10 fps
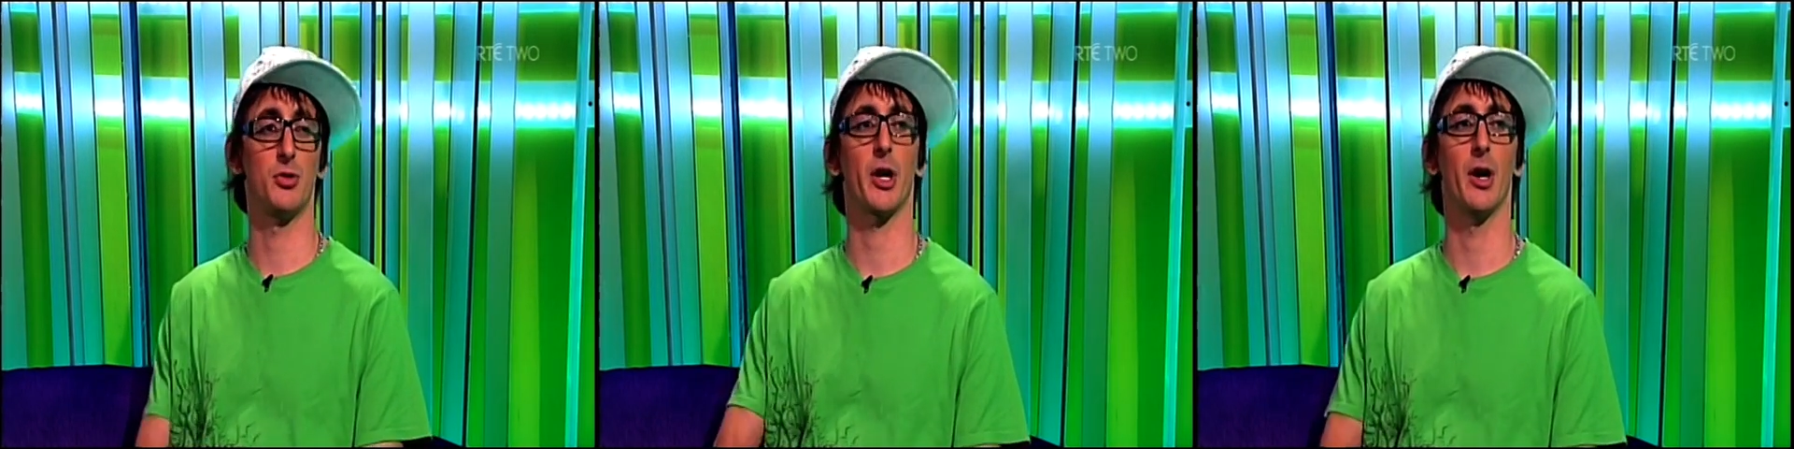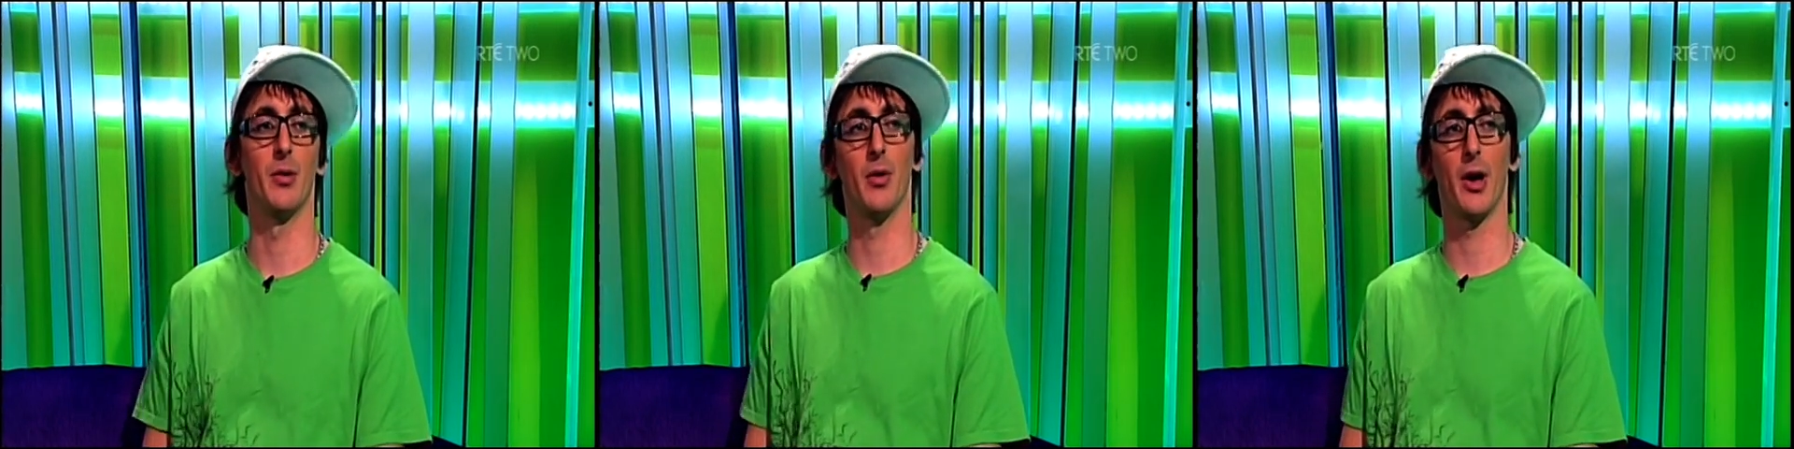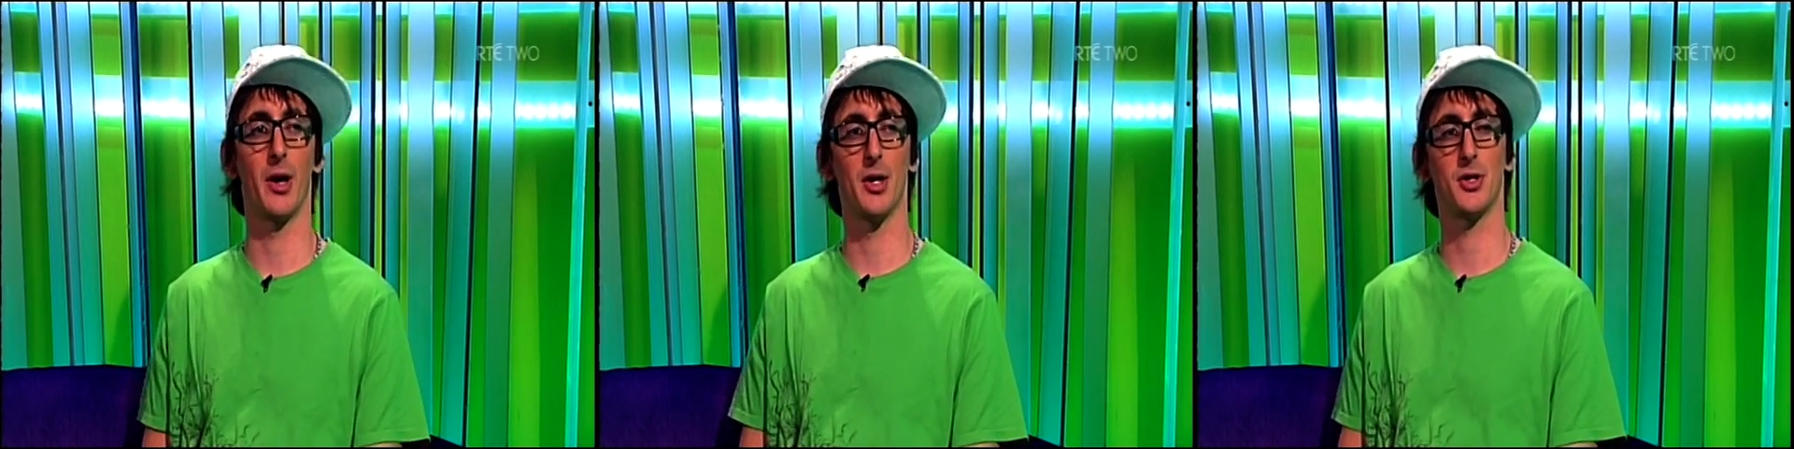Check out
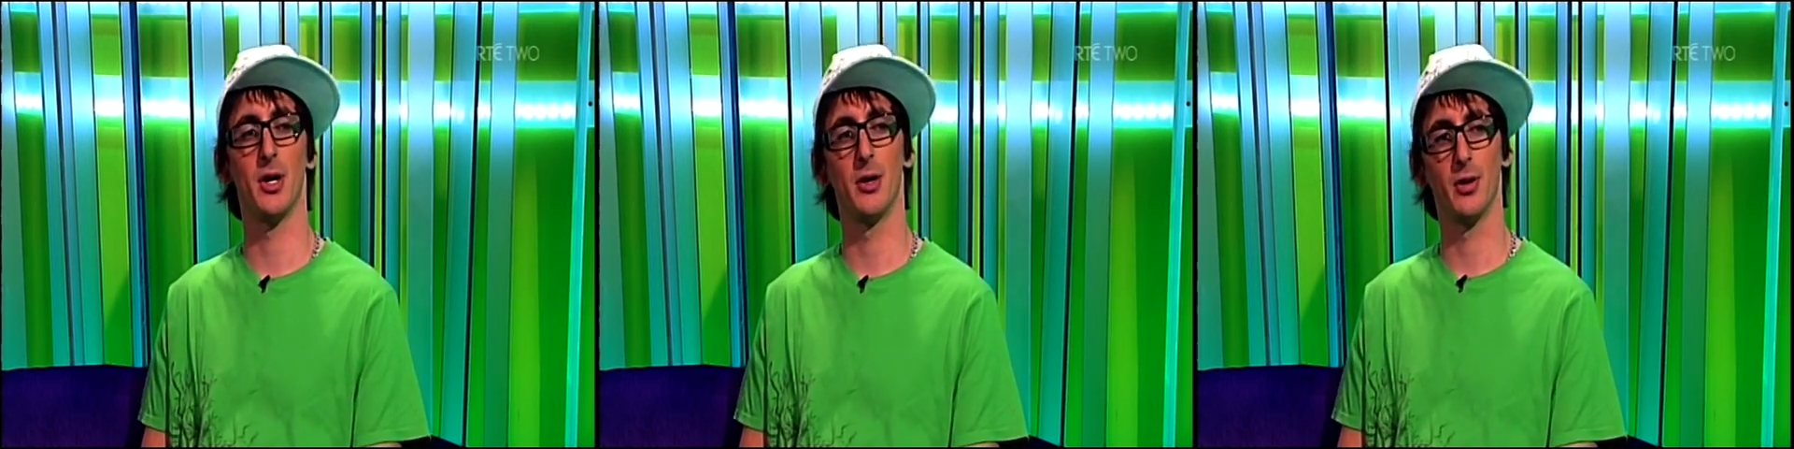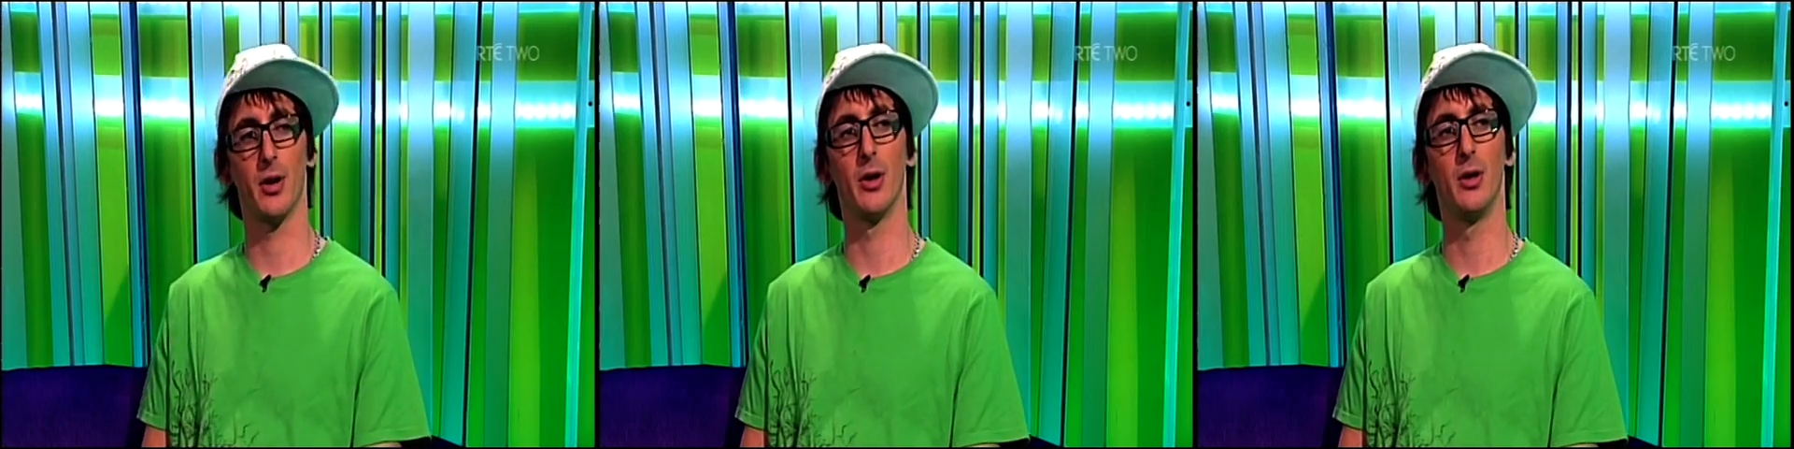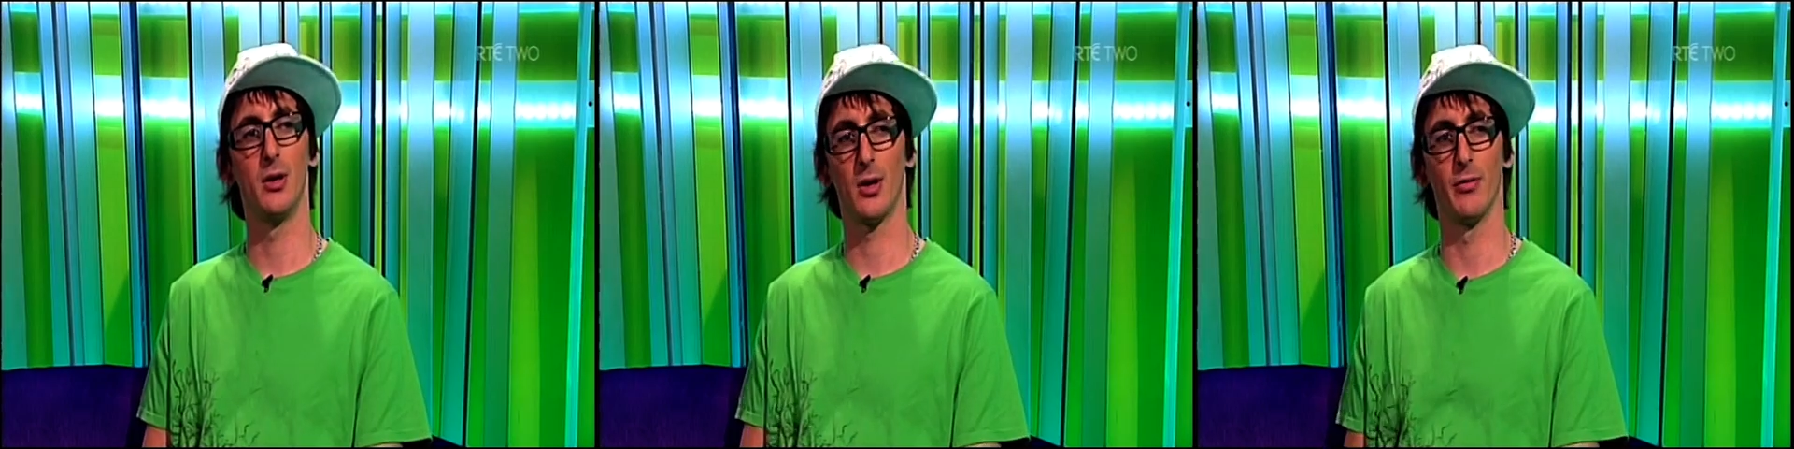
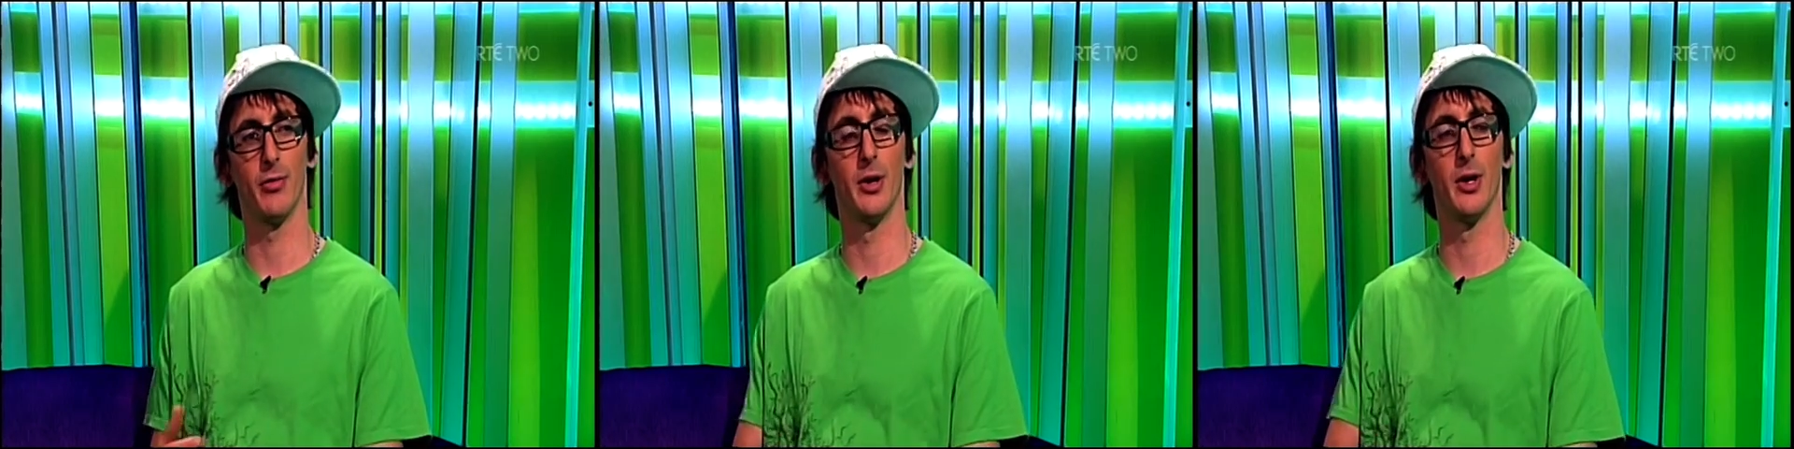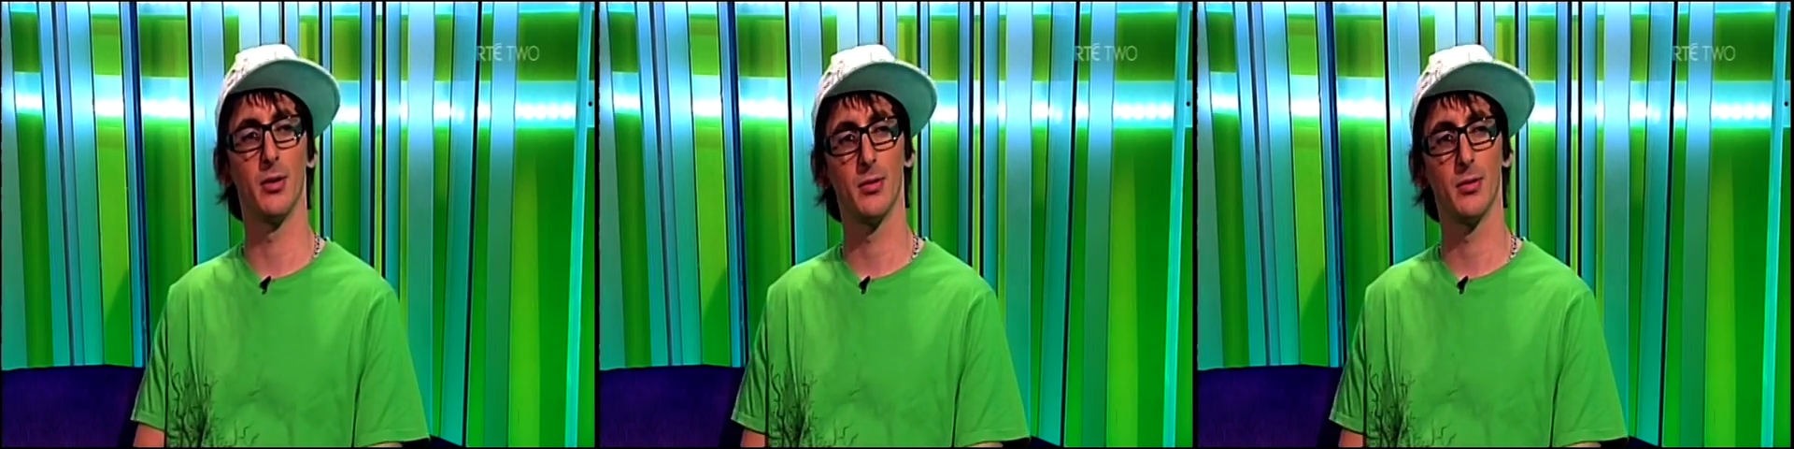iksa.ie, you can find out.